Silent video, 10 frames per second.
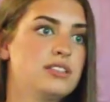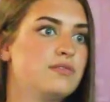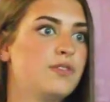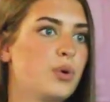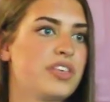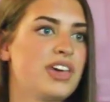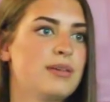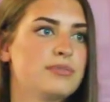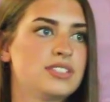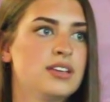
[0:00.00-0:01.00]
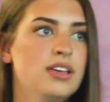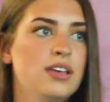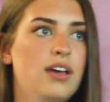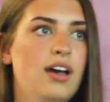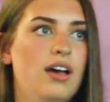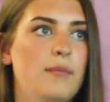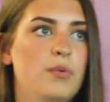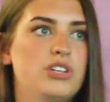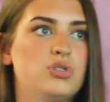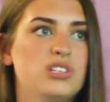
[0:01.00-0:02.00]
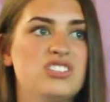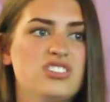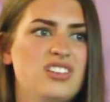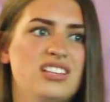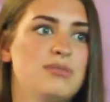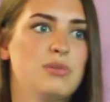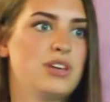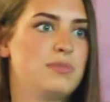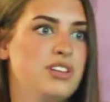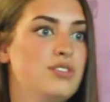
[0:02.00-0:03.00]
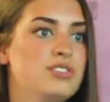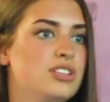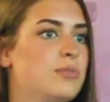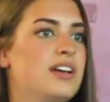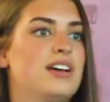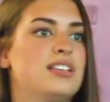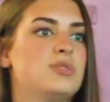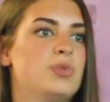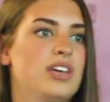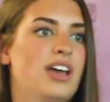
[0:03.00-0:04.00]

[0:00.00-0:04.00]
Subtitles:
for the games, which was just not something we had been used to because we